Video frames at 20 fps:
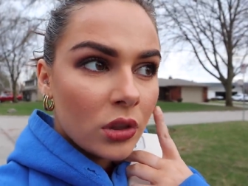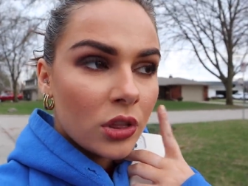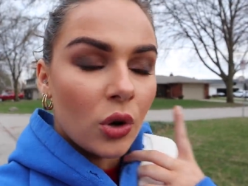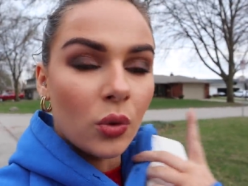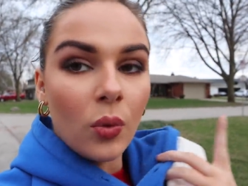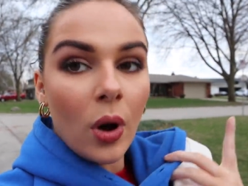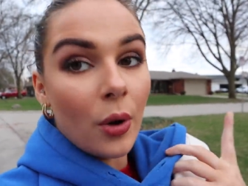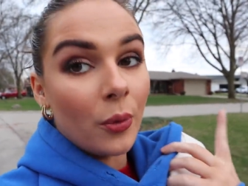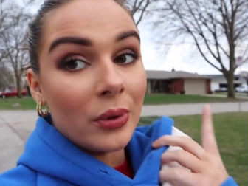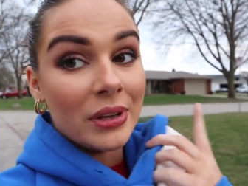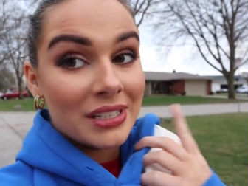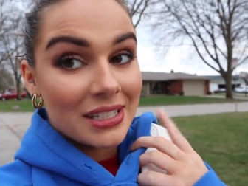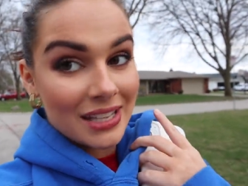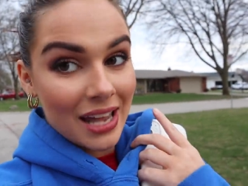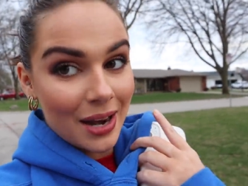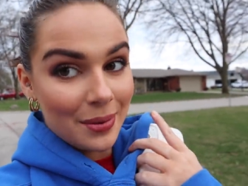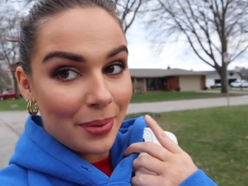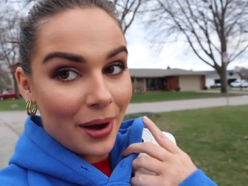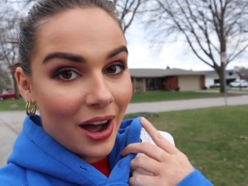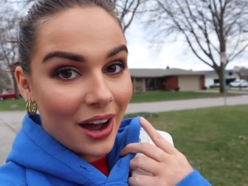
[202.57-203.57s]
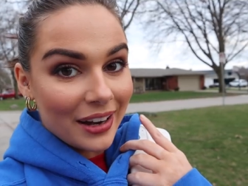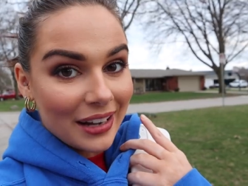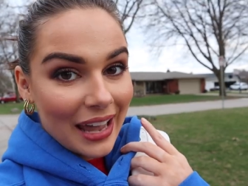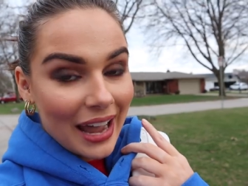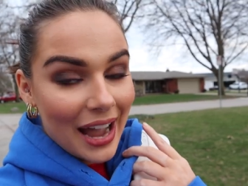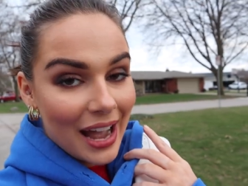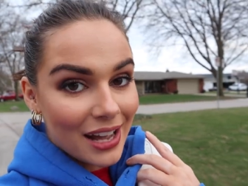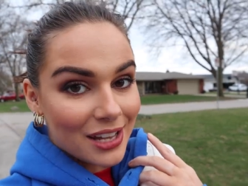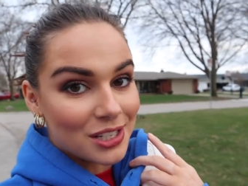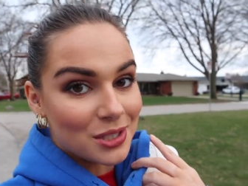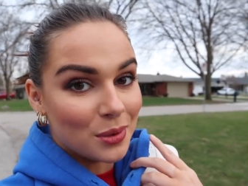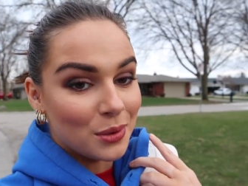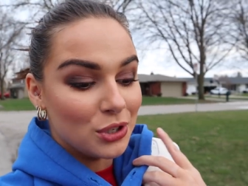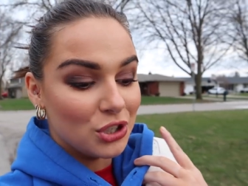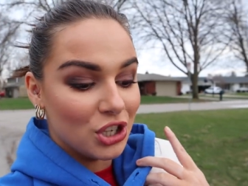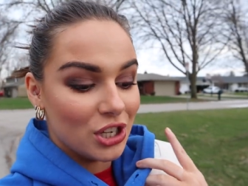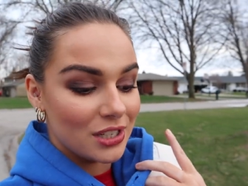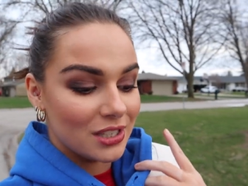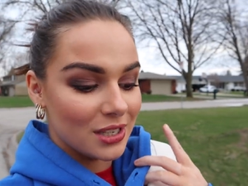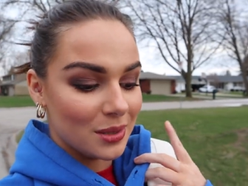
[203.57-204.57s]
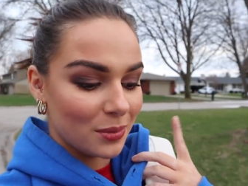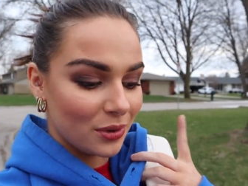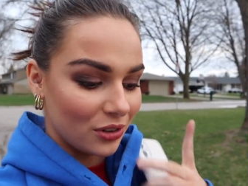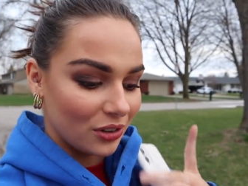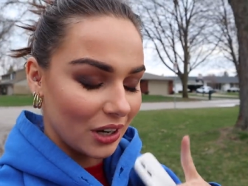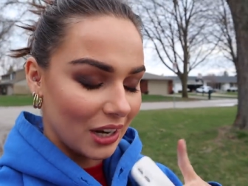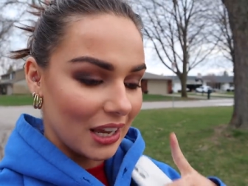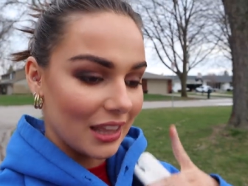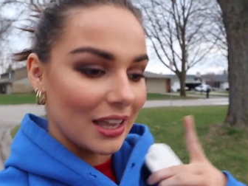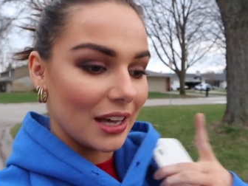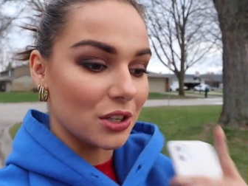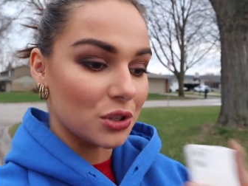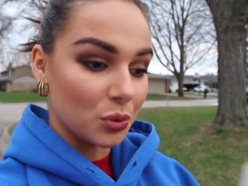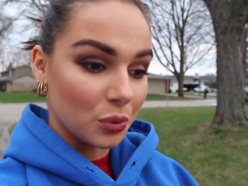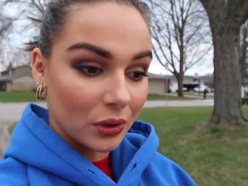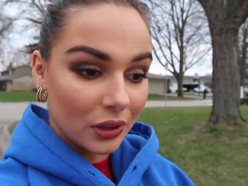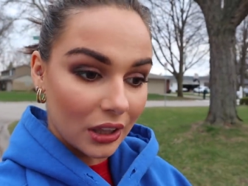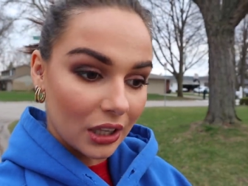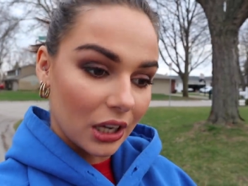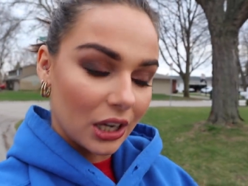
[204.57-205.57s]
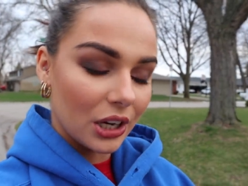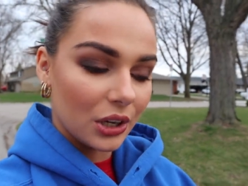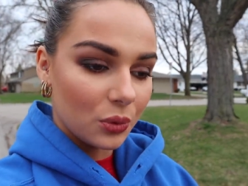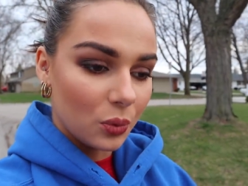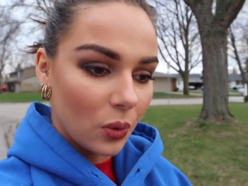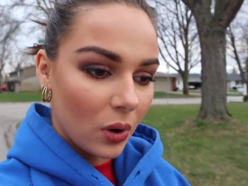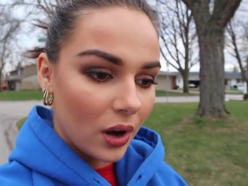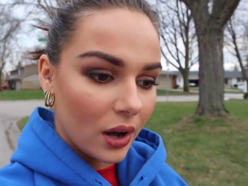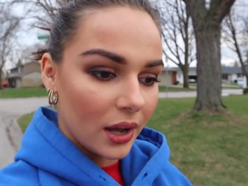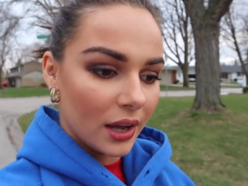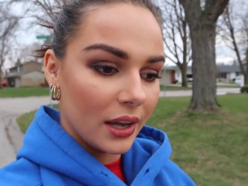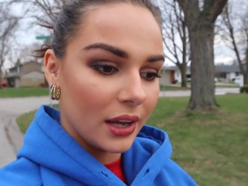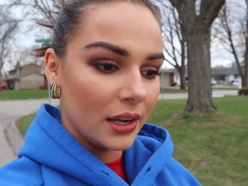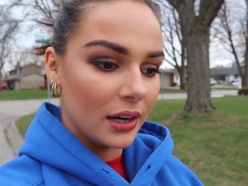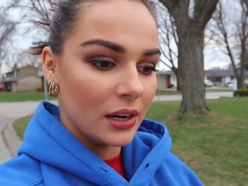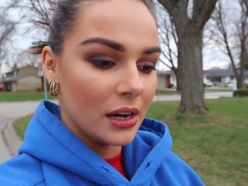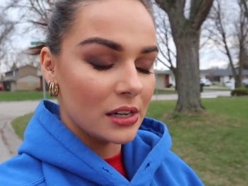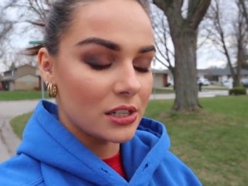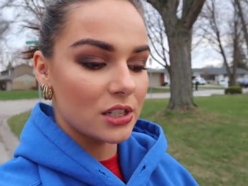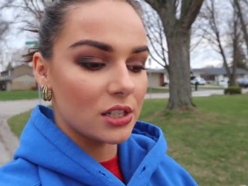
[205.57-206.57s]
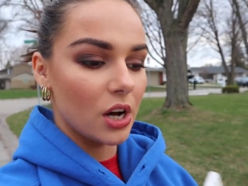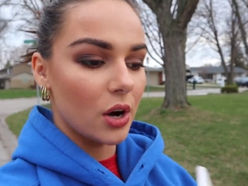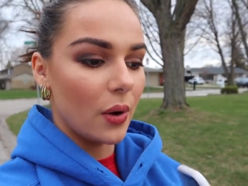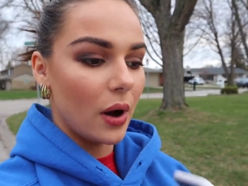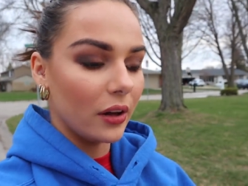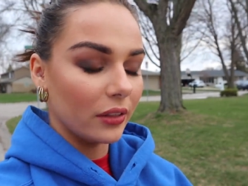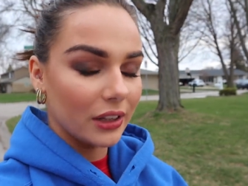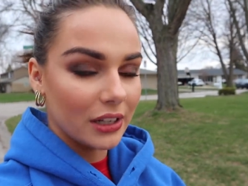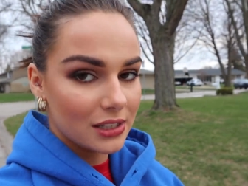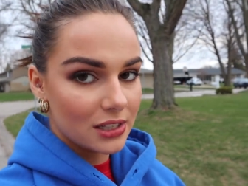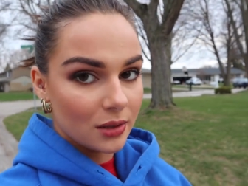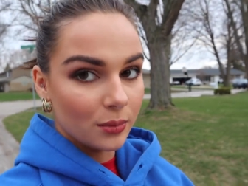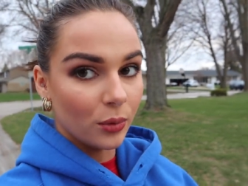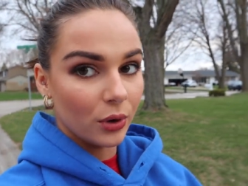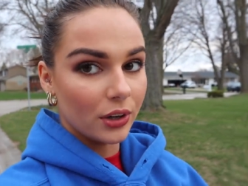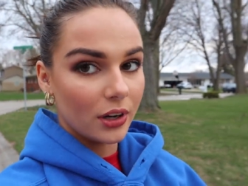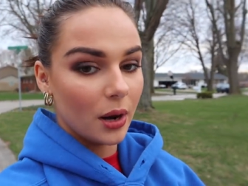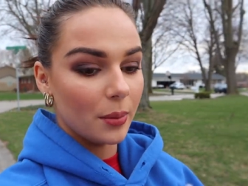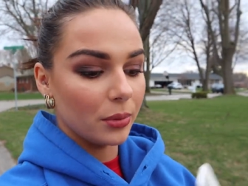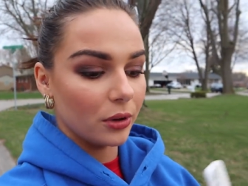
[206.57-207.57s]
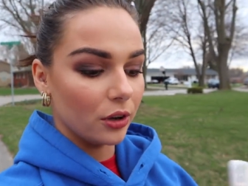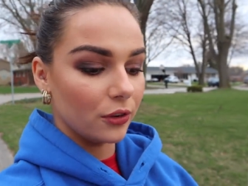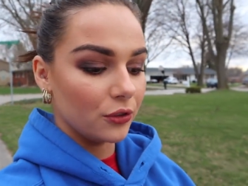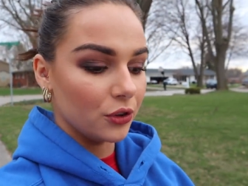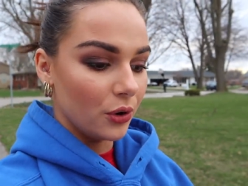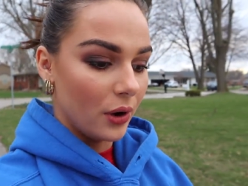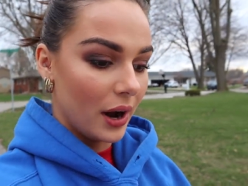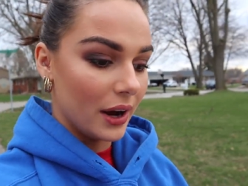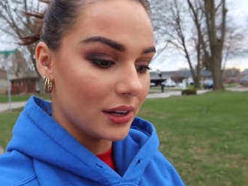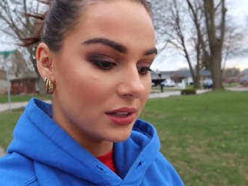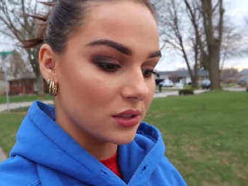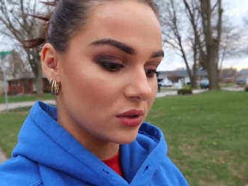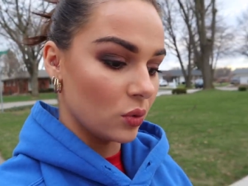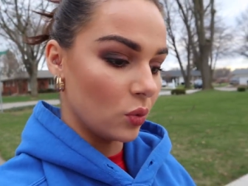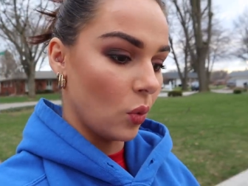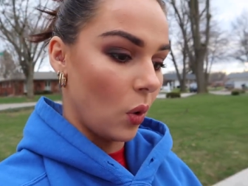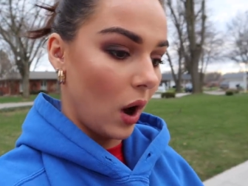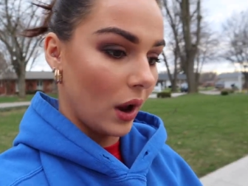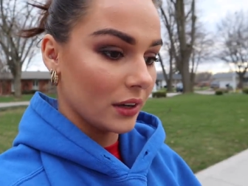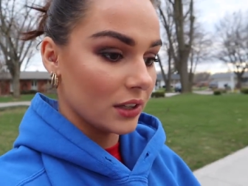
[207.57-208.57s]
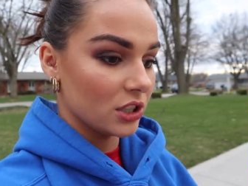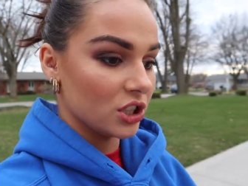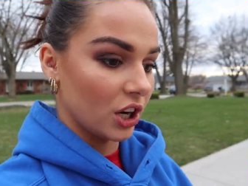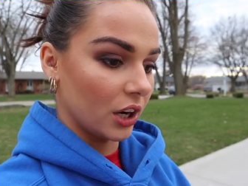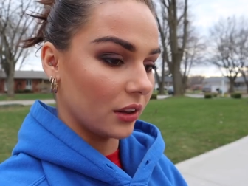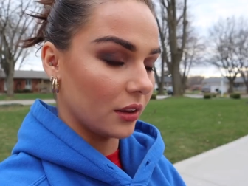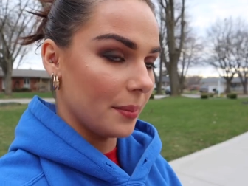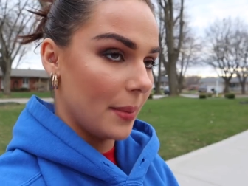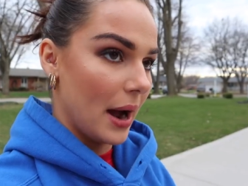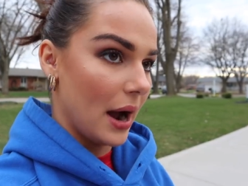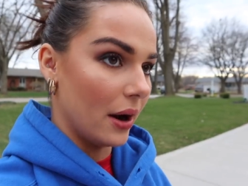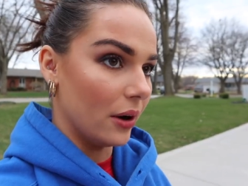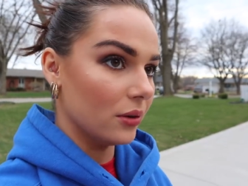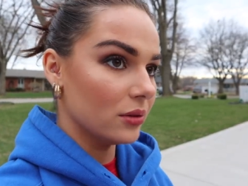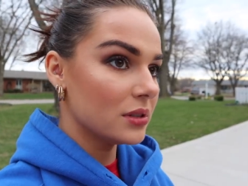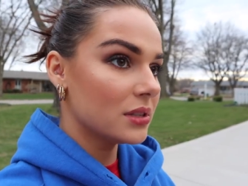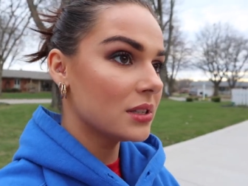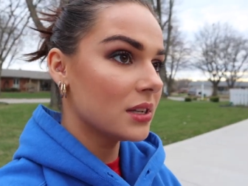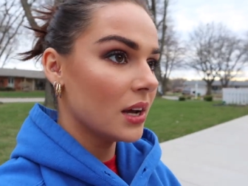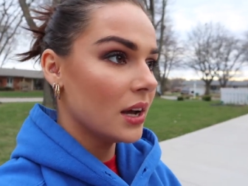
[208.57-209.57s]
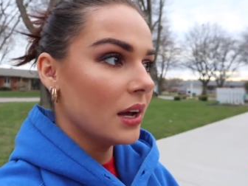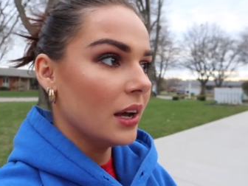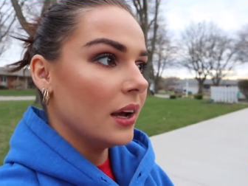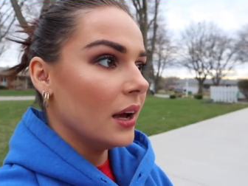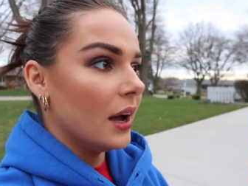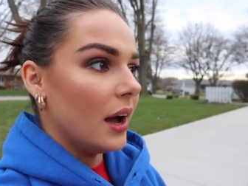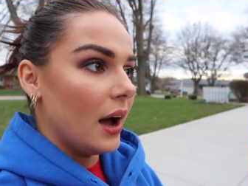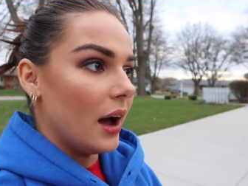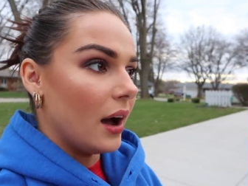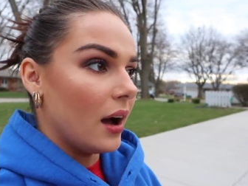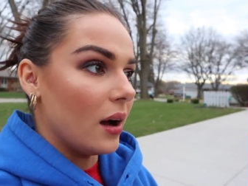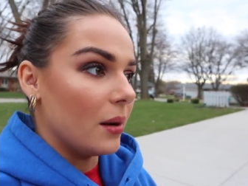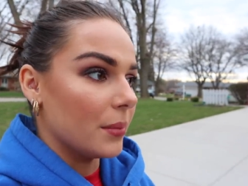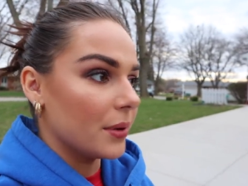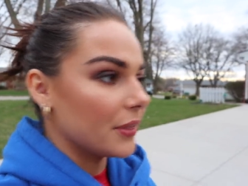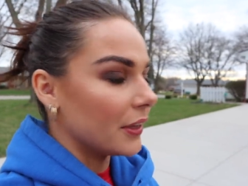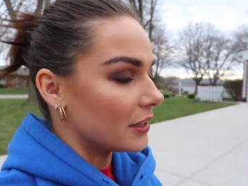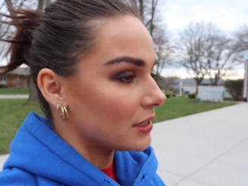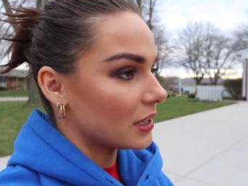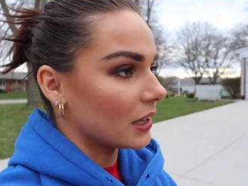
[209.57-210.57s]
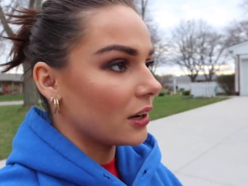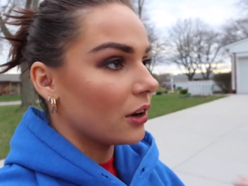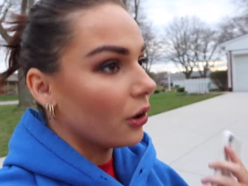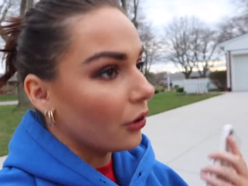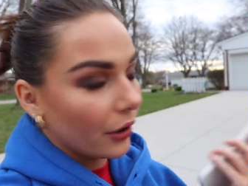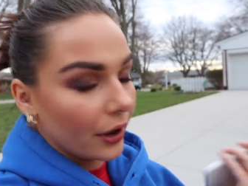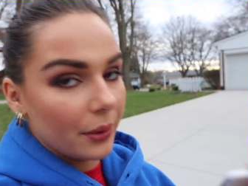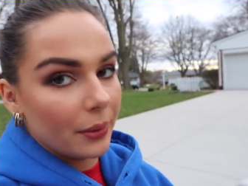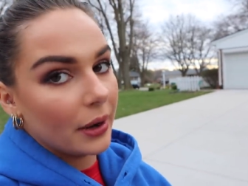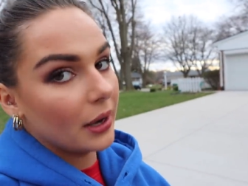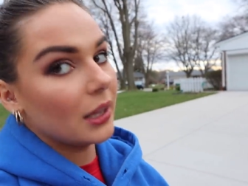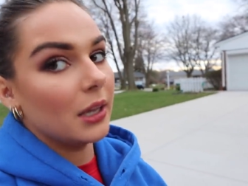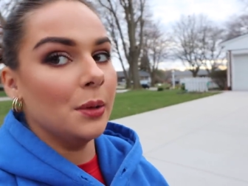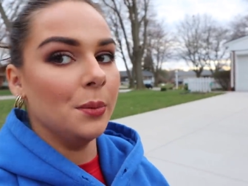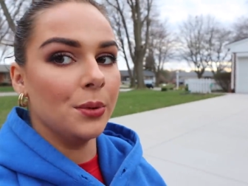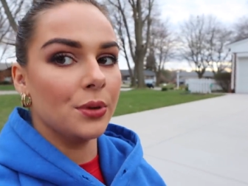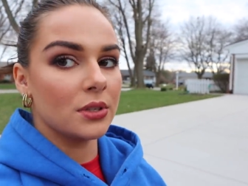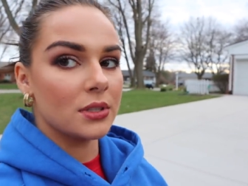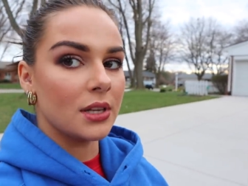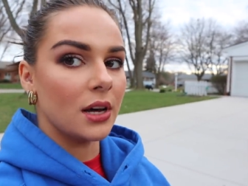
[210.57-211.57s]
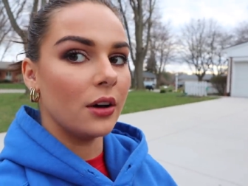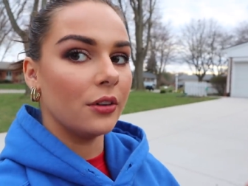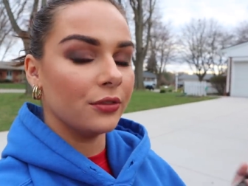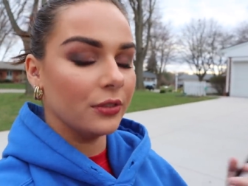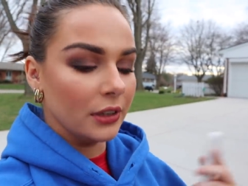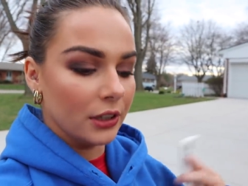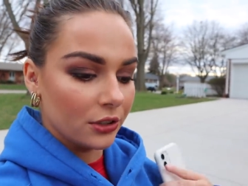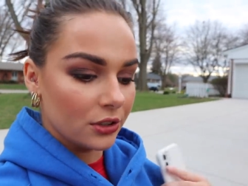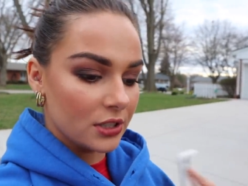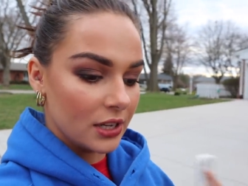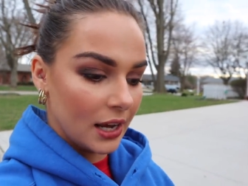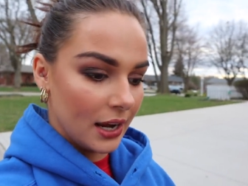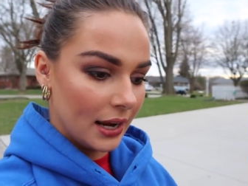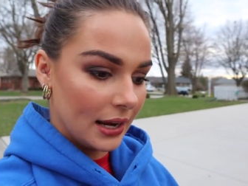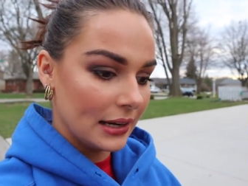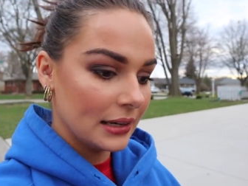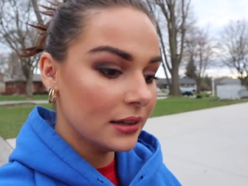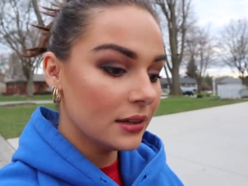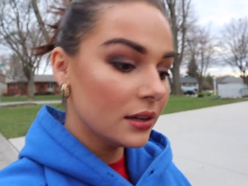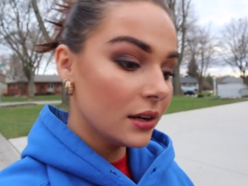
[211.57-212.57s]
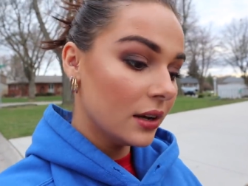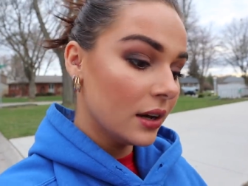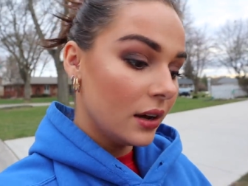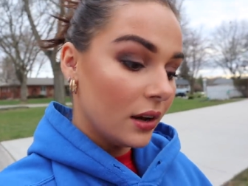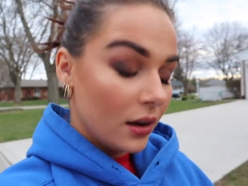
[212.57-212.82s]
the What We Said podcast with JC Marie. That's a really good one. So I'll link some more down below if you guys who want to check them out. But that's like a great way to keep yourself entertained